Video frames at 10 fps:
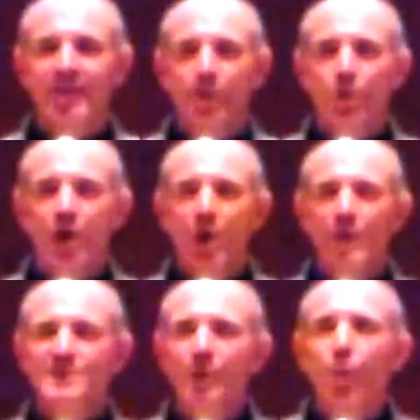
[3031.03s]
that we're
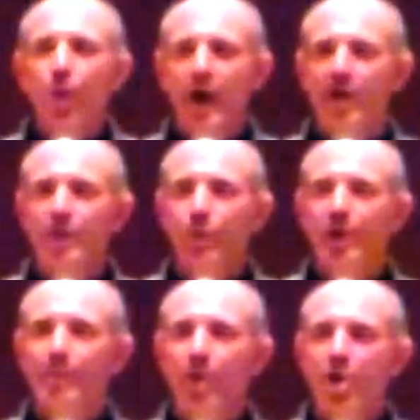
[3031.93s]
always aware that
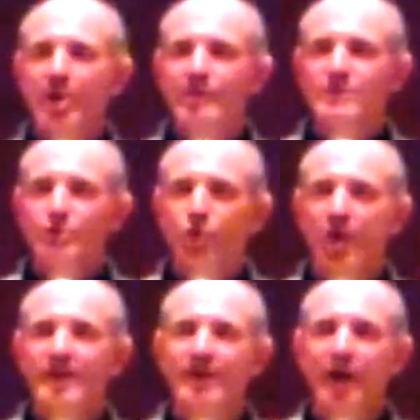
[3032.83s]
we are part of this
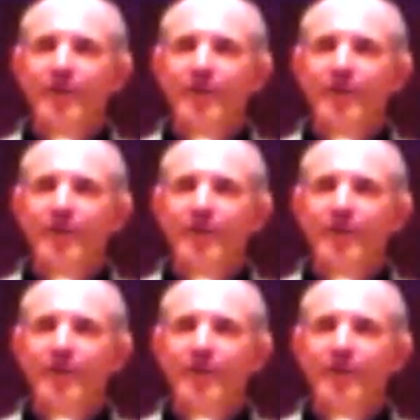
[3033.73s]
great